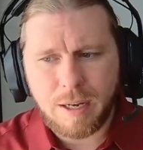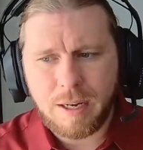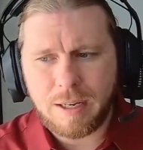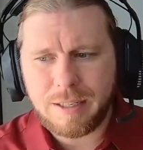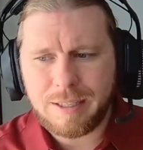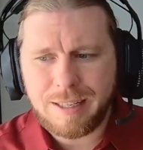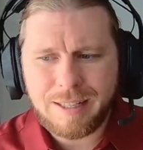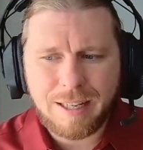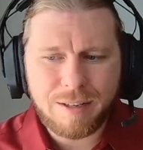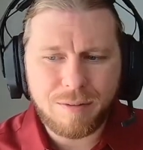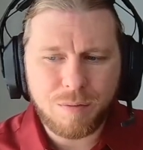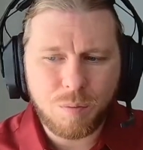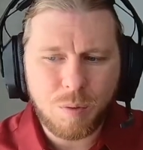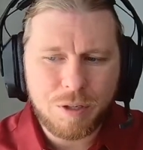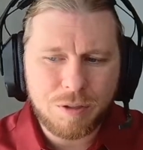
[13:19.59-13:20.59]
And
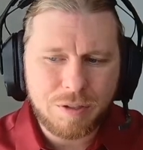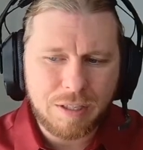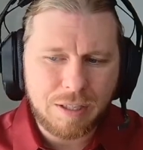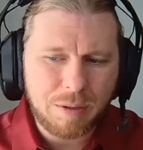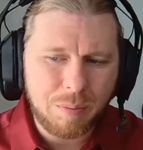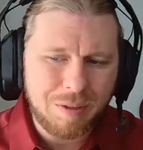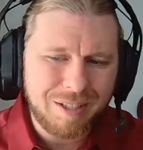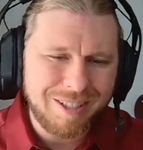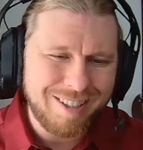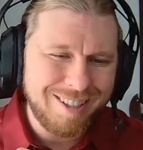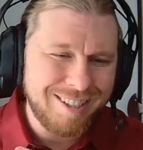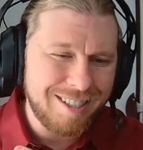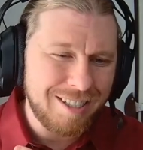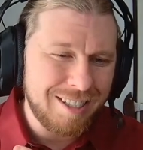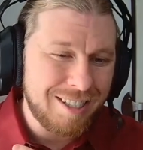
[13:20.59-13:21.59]
then when you're dealing with
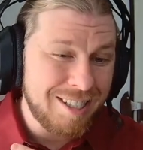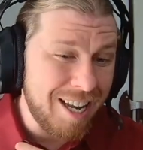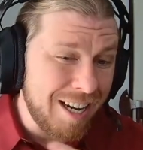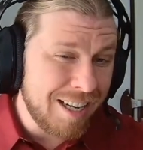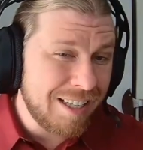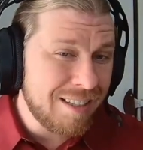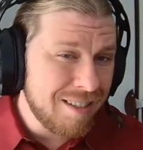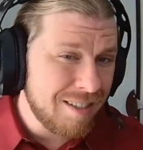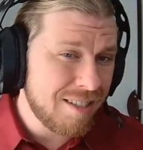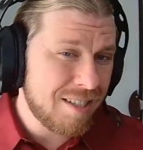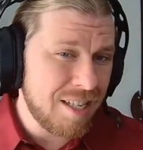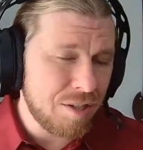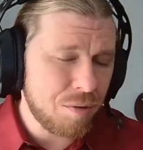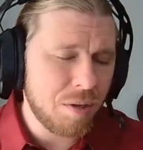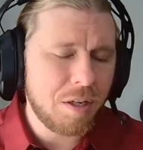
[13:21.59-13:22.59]

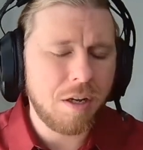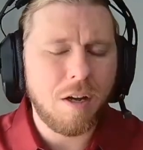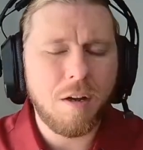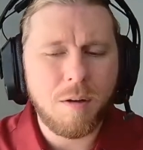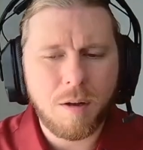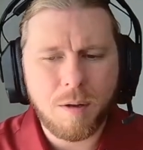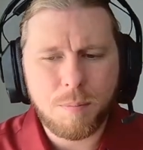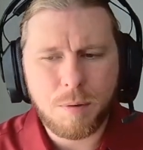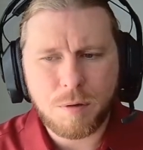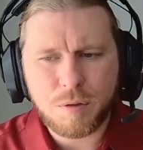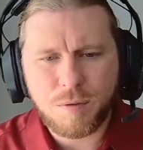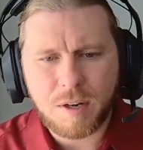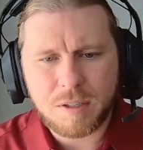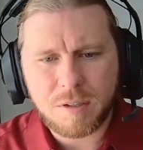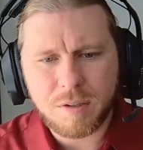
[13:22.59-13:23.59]
setting-centric
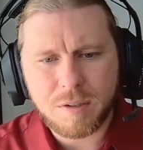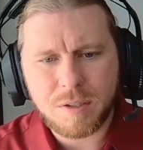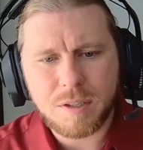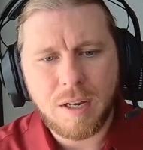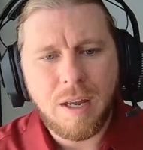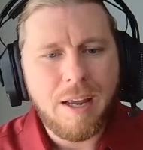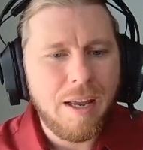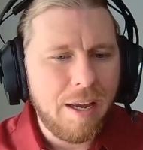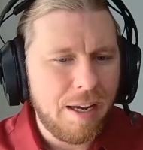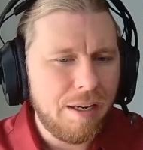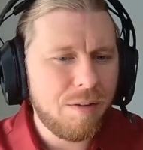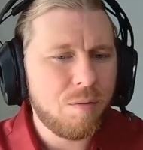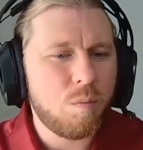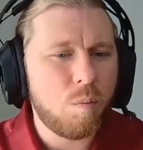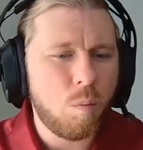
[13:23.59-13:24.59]
approach vectors
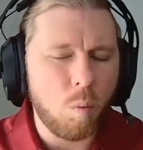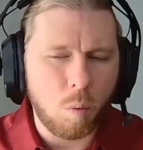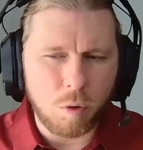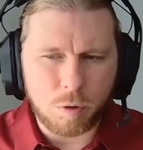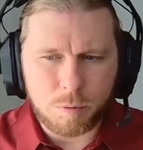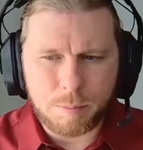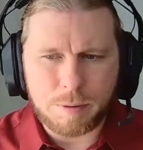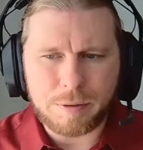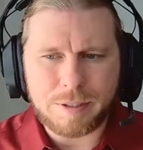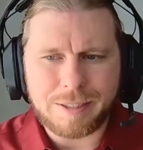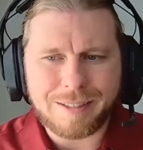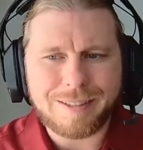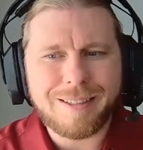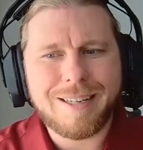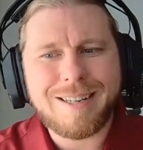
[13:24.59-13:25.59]
and world
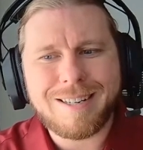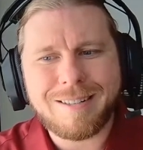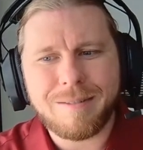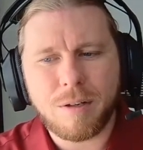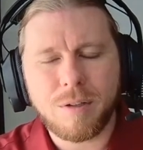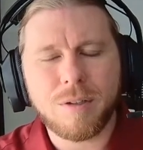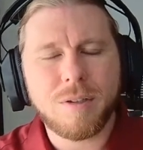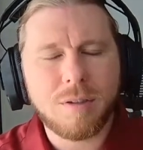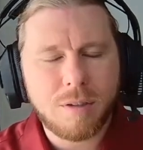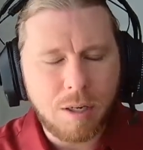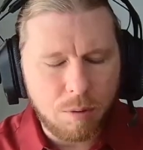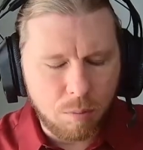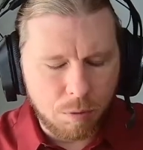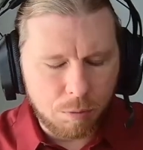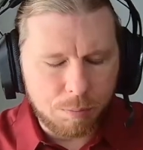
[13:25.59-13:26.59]
building, or
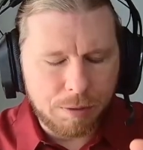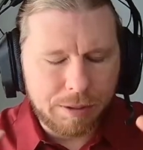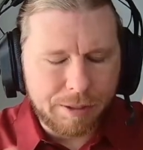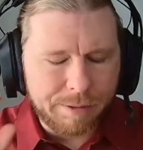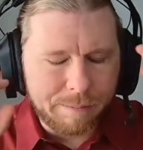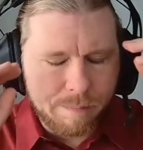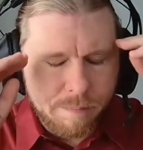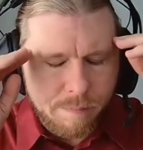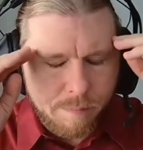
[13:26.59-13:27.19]
not world building,